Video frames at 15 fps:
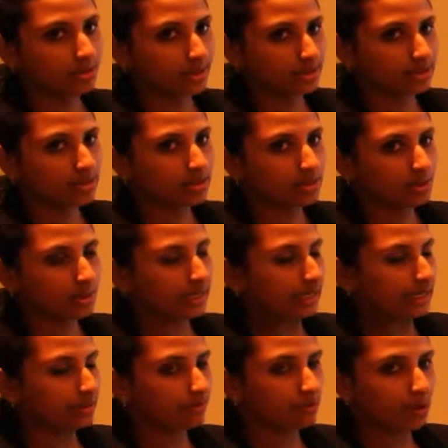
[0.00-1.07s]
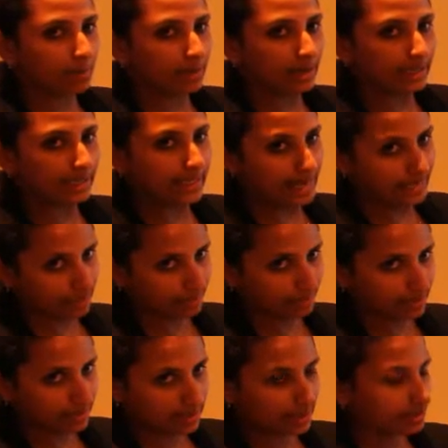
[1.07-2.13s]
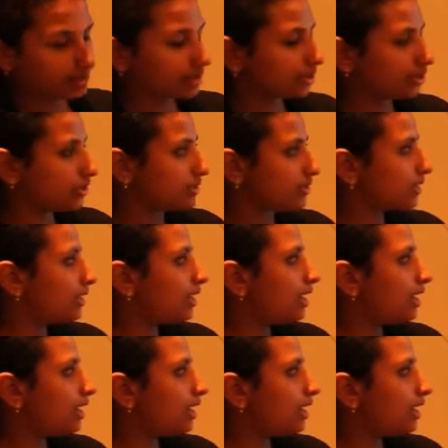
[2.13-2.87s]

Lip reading: Western Union for my cash-based transactions.